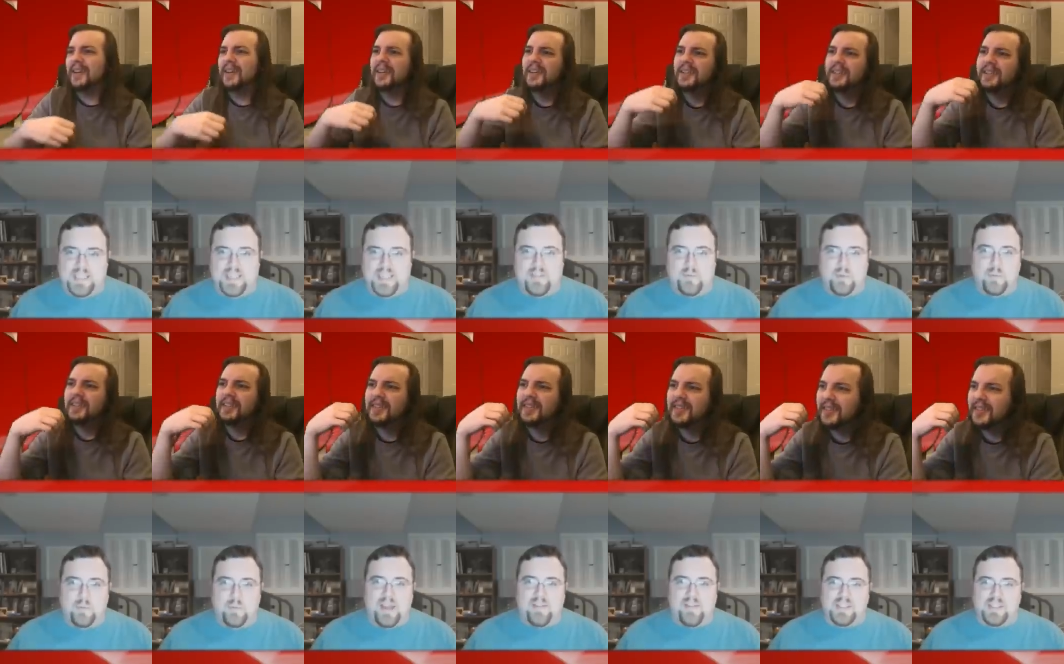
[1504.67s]
Speaker 1: it's
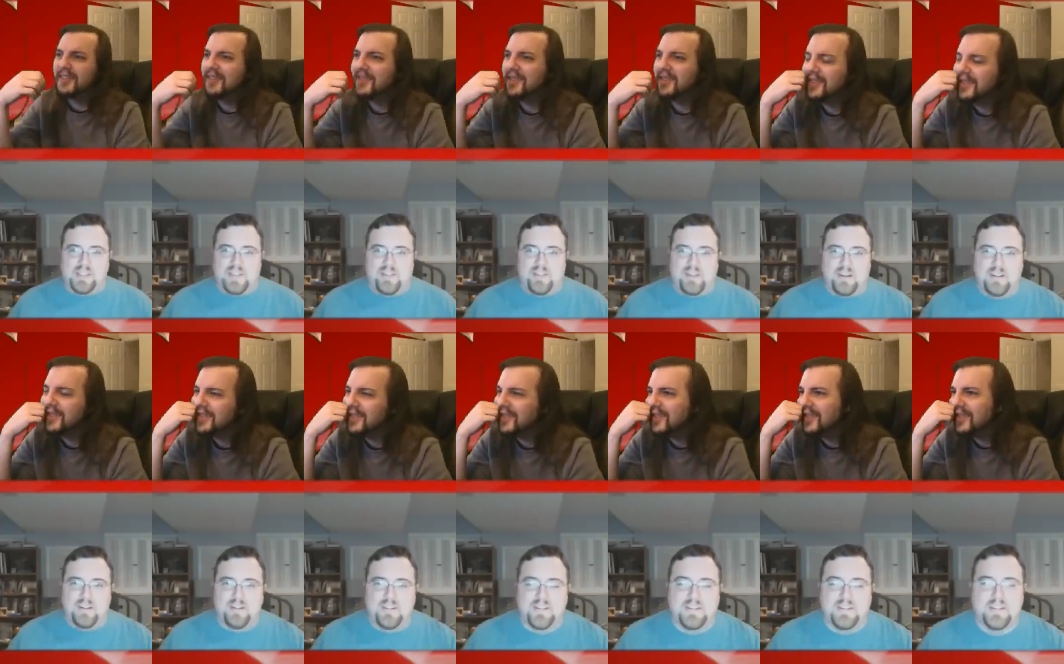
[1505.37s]
even Stephen.
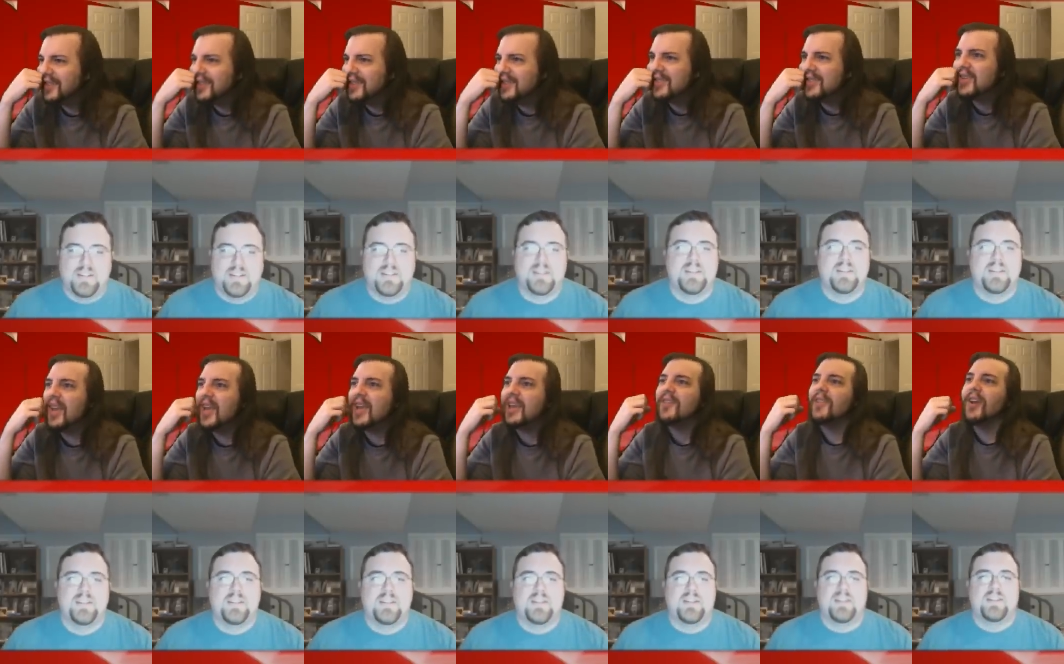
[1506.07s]

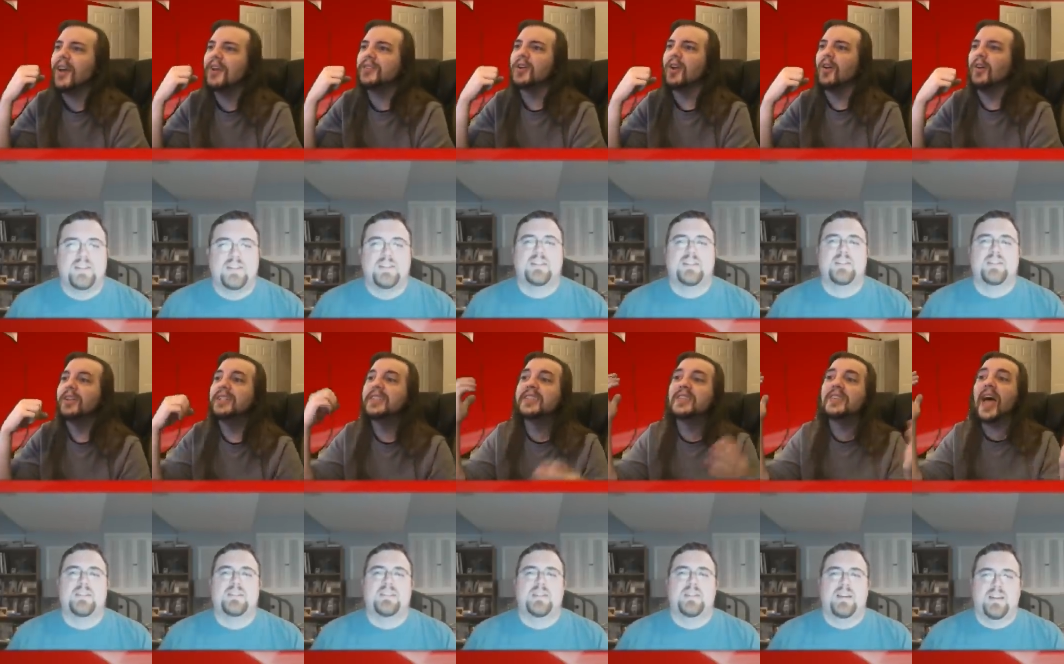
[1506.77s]
Speaker 2: Say you guys are
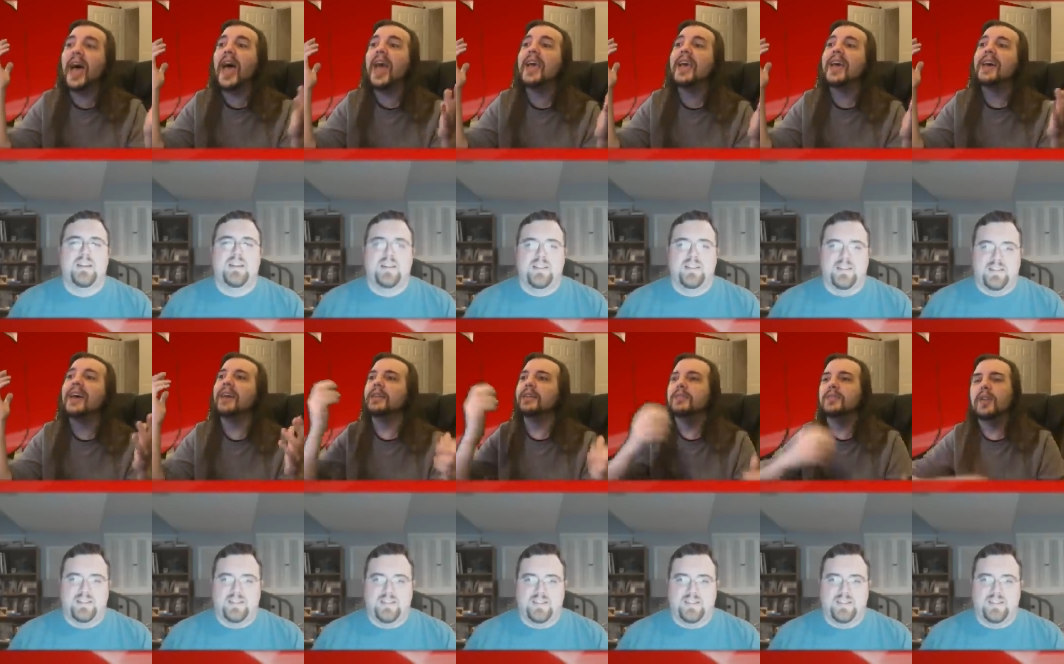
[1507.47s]
going.
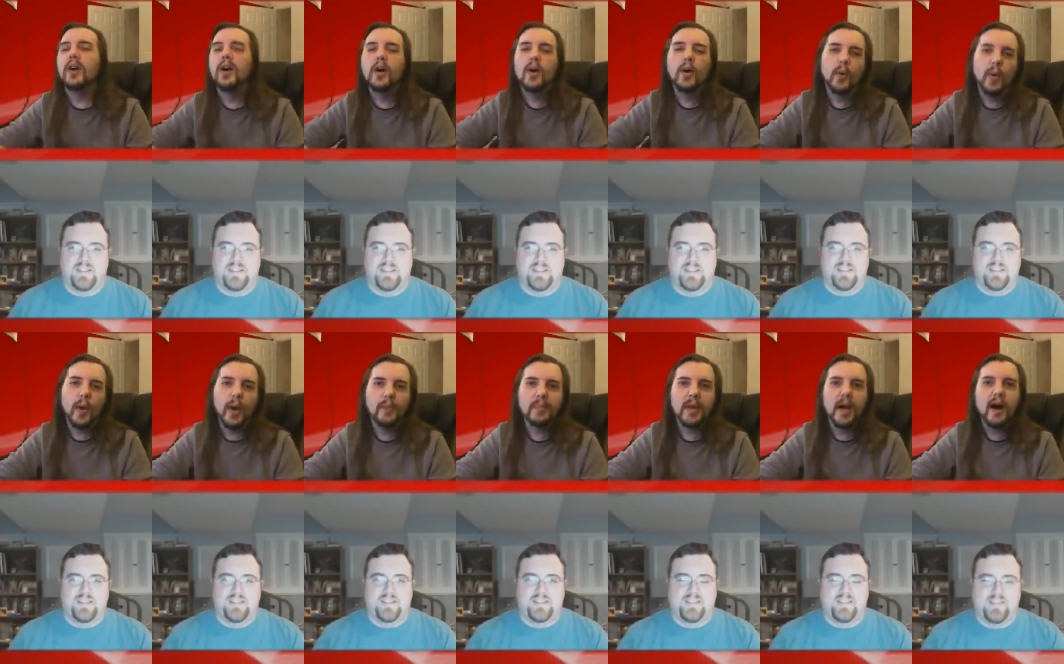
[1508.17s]
Say it. No,
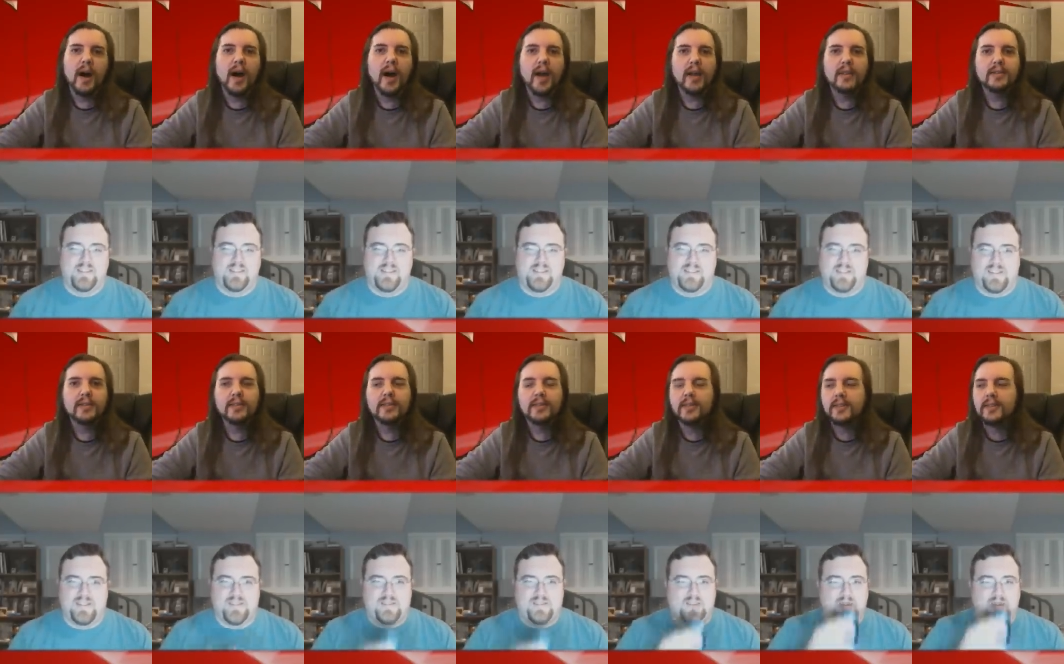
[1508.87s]
I'm not.
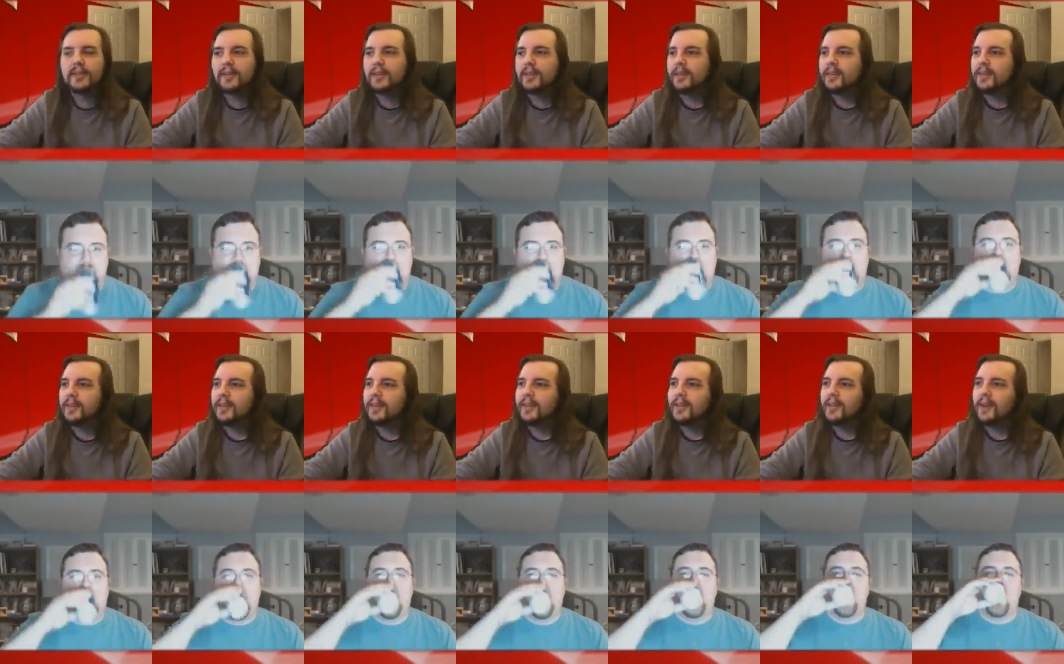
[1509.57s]

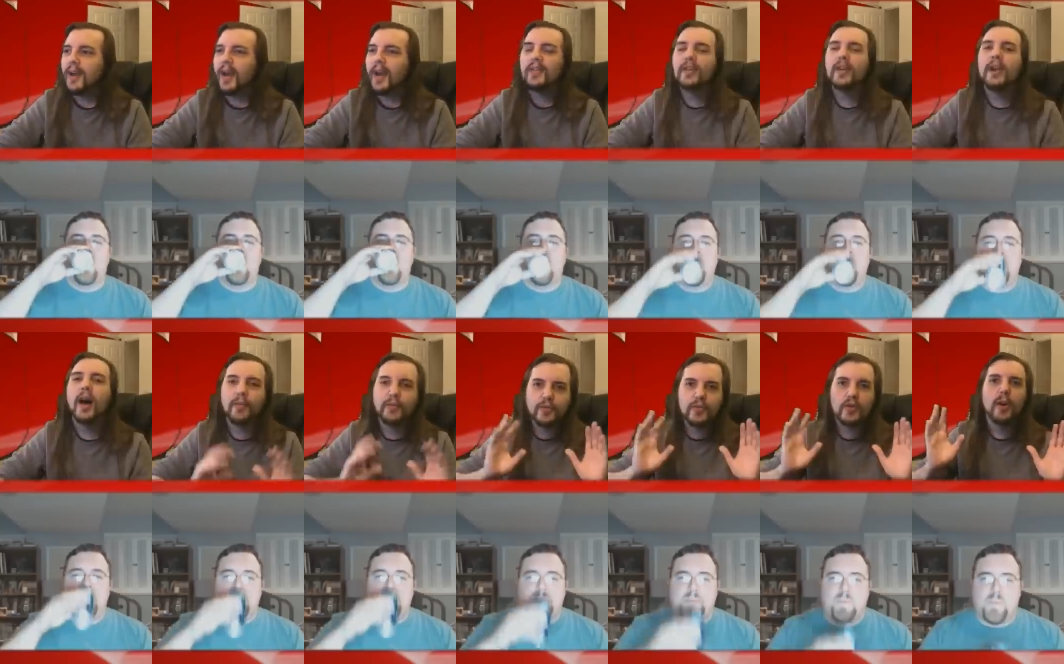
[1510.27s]
I have
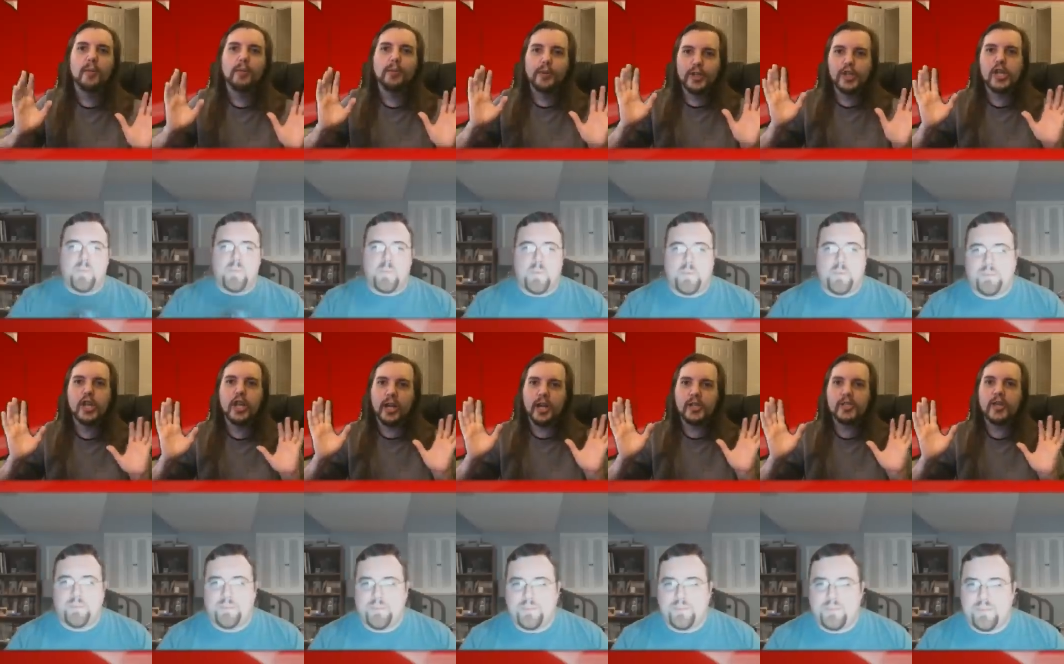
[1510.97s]
enough trouble with
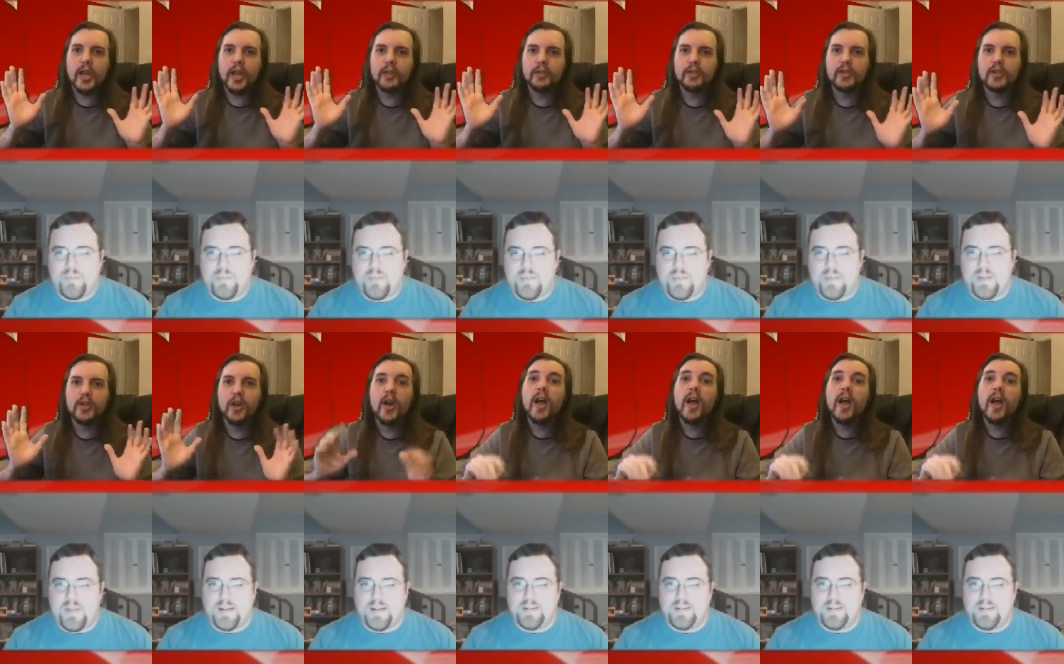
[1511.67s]
shit I say on the show.